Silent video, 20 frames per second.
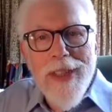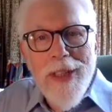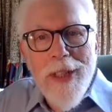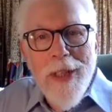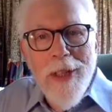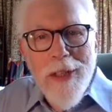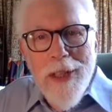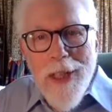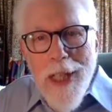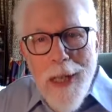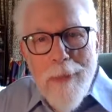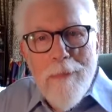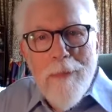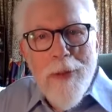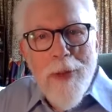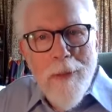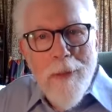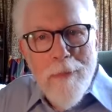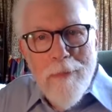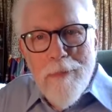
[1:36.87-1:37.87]
you keep
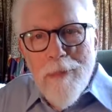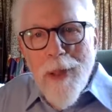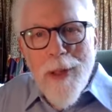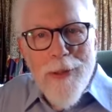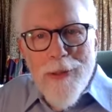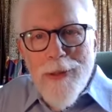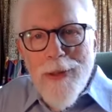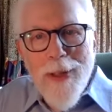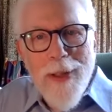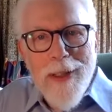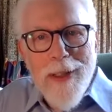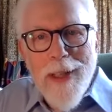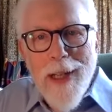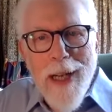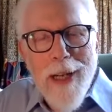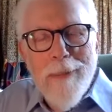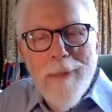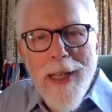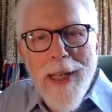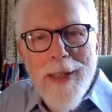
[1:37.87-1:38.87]
your personal
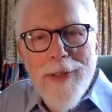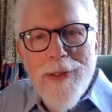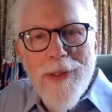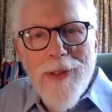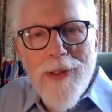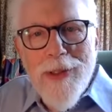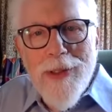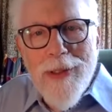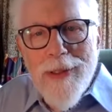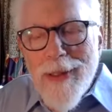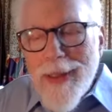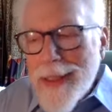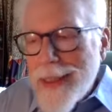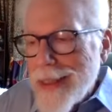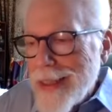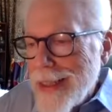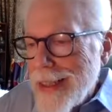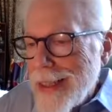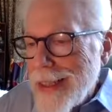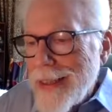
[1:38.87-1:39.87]
comments
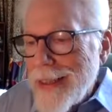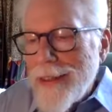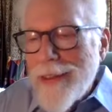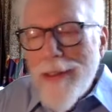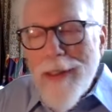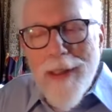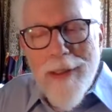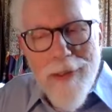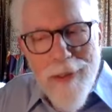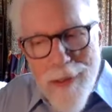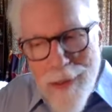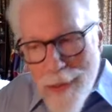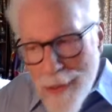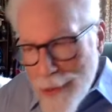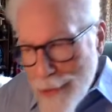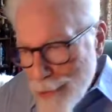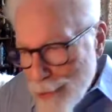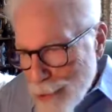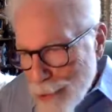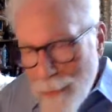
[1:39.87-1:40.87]

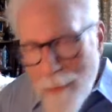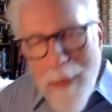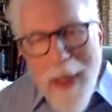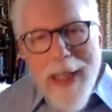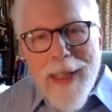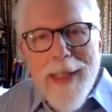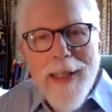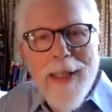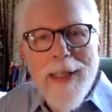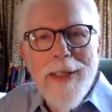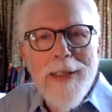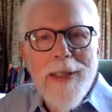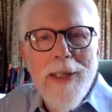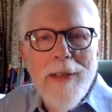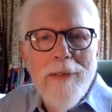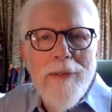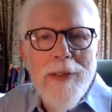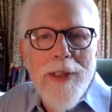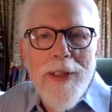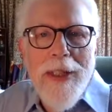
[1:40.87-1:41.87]

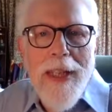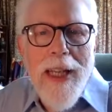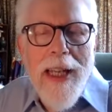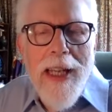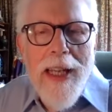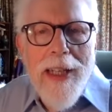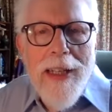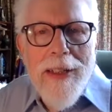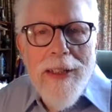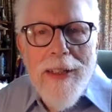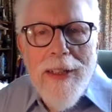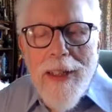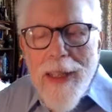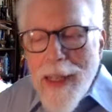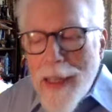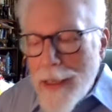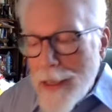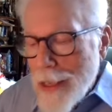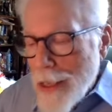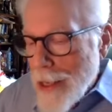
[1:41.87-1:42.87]
speculative and, and
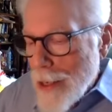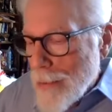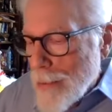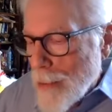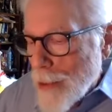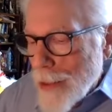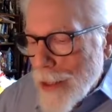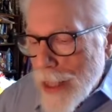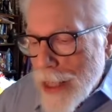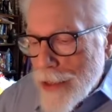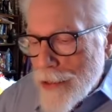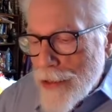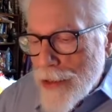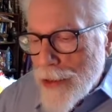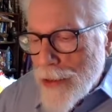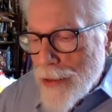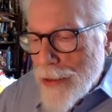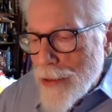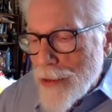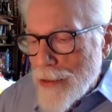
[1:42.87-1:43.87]
uh, more or less
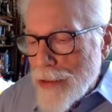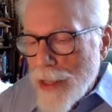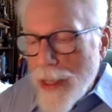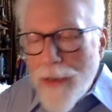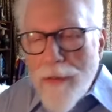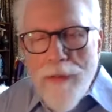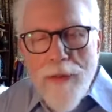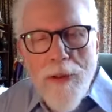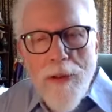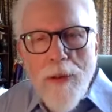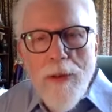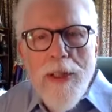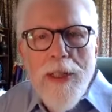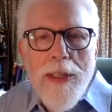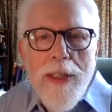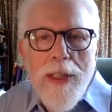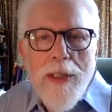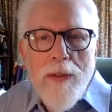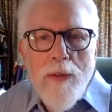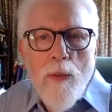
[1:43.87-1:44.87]
to yourself. Crowley
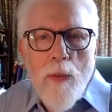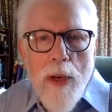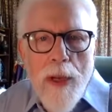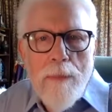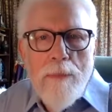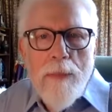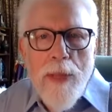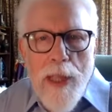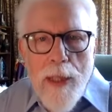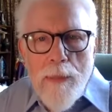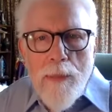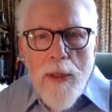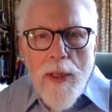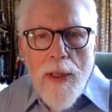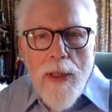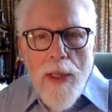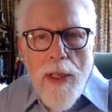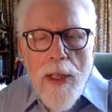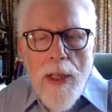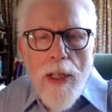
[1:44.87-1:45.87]
didn't want
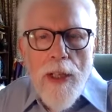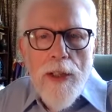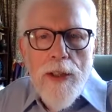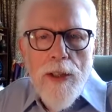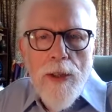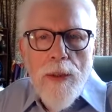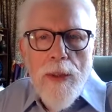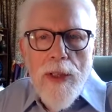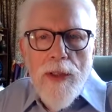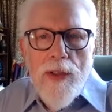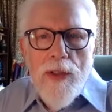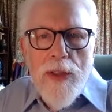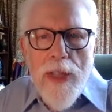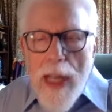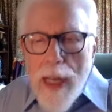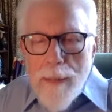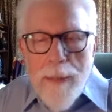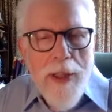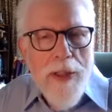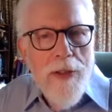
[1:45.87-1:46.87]
people to
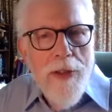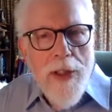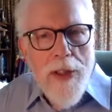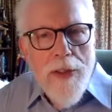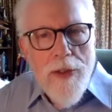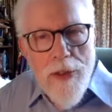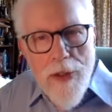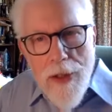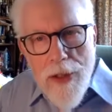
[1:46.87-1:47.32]
establish a